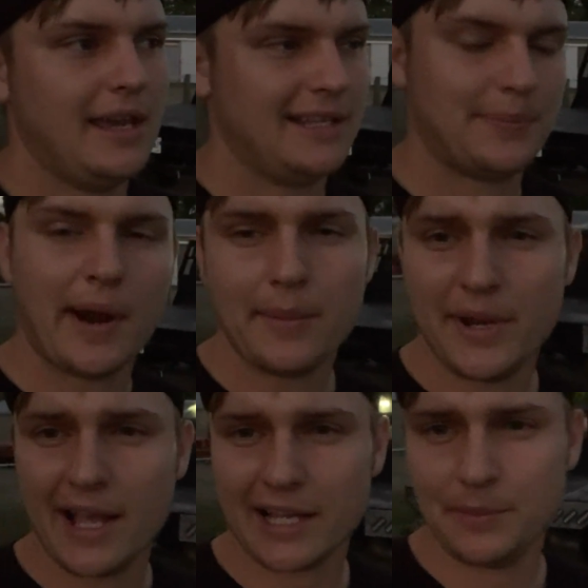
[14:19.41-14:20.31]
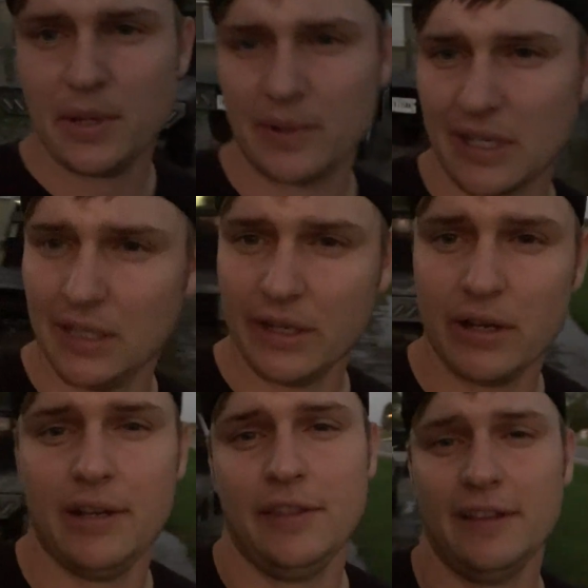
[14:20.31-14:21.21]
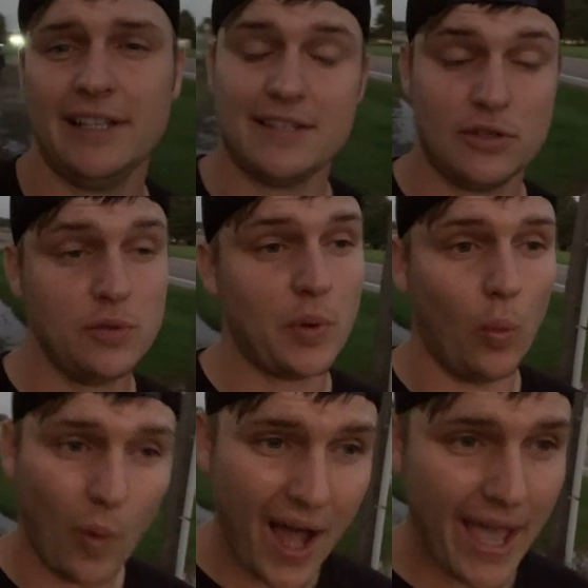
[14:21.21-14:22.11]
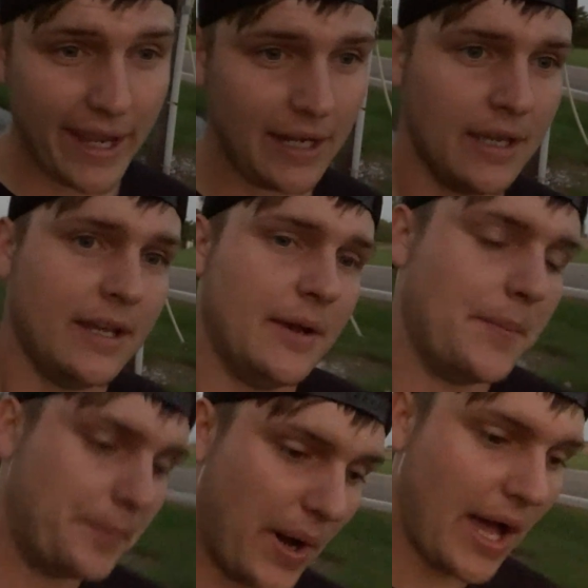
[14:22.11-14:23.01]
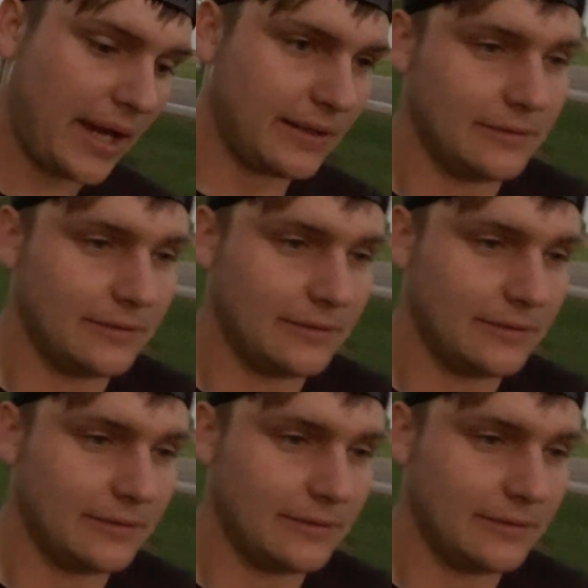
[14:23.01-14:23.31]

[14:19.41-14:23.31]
it's probably not gonna be able to clear anything that's super wide, but